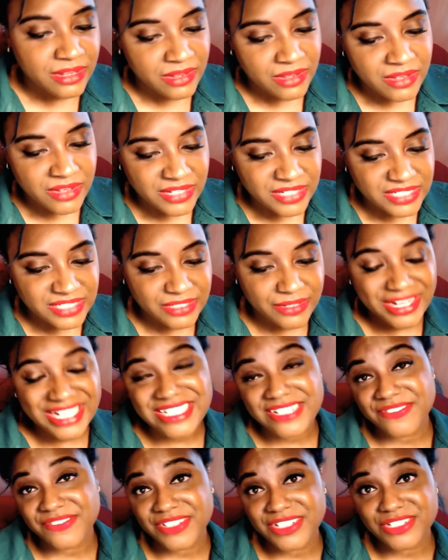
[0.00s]
So I
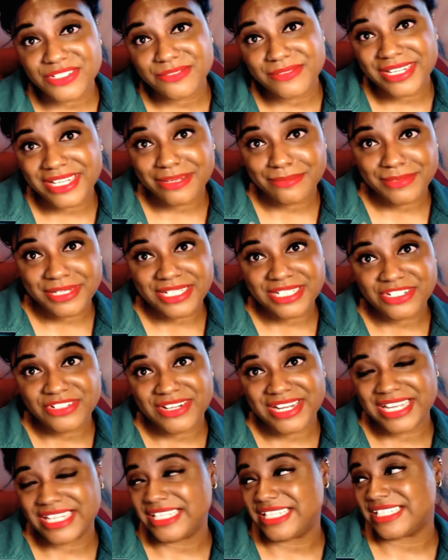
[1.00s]
definitely do recommend
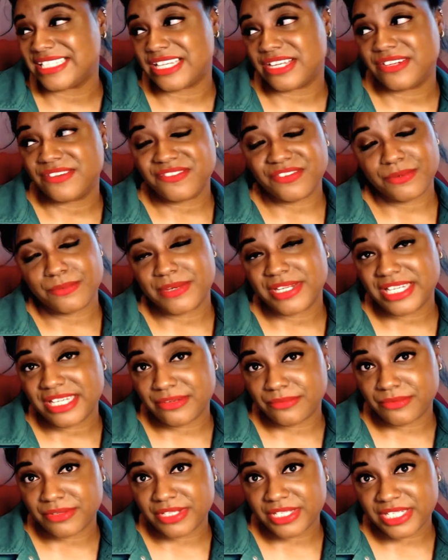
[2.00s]
trying these out if you want a
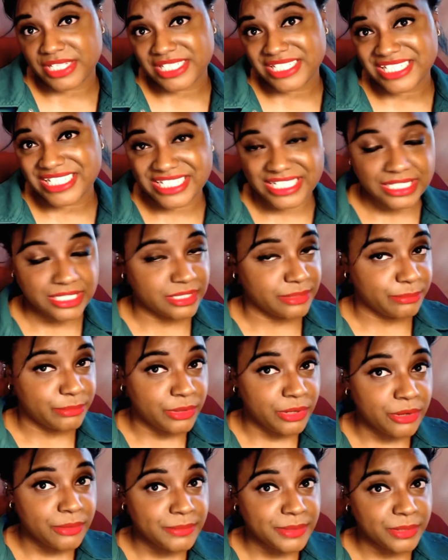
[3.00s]
really good tinted lip
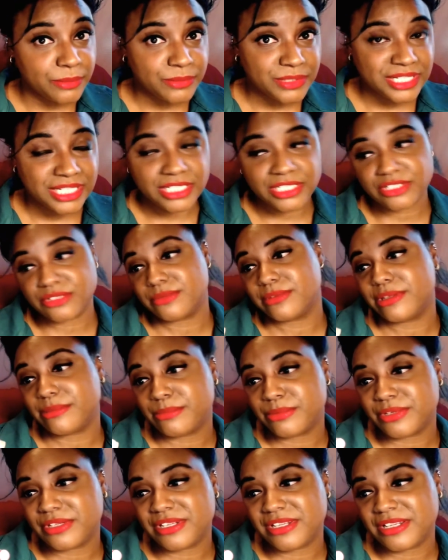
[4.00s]
balm, like one that looks really
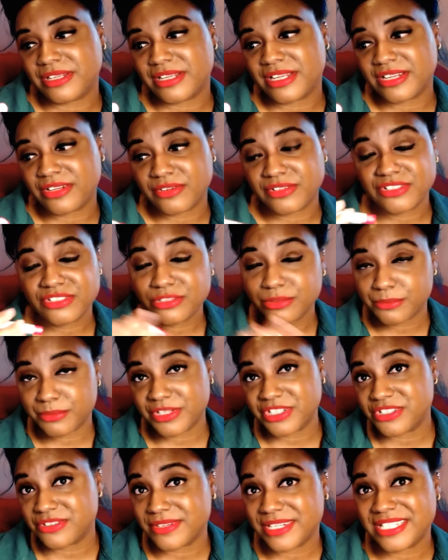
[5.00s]
pretty and also
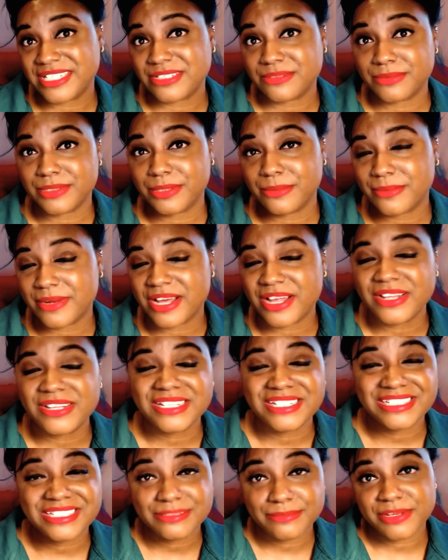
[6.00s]
moisturizes really well
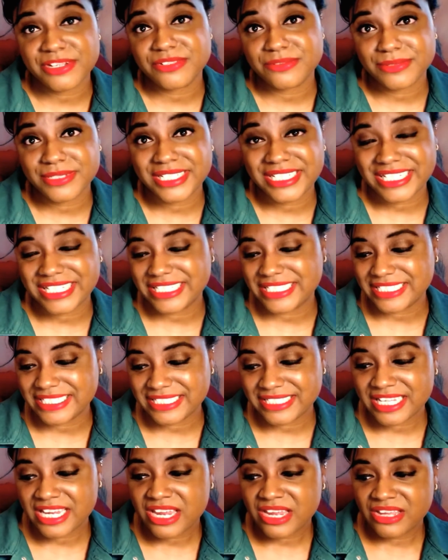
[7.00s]
and smells really nice.
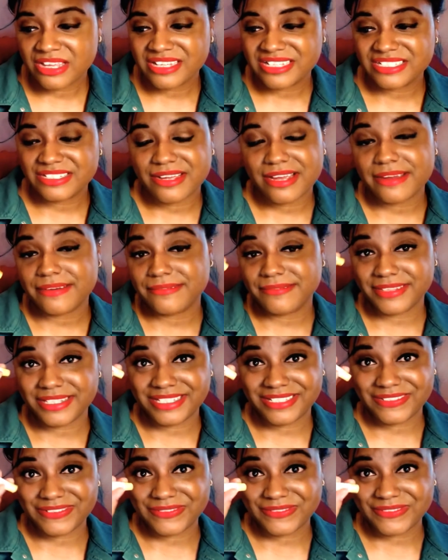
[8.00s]
So I really
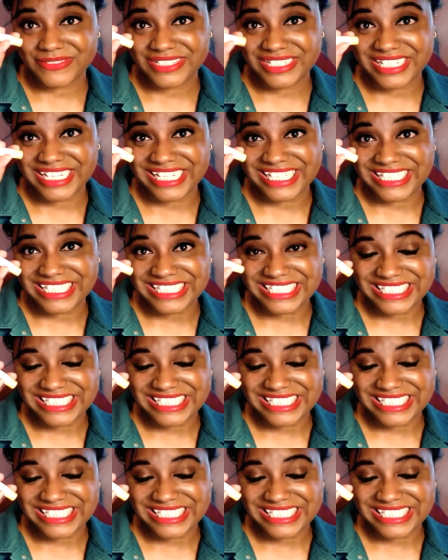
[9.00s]
do like this.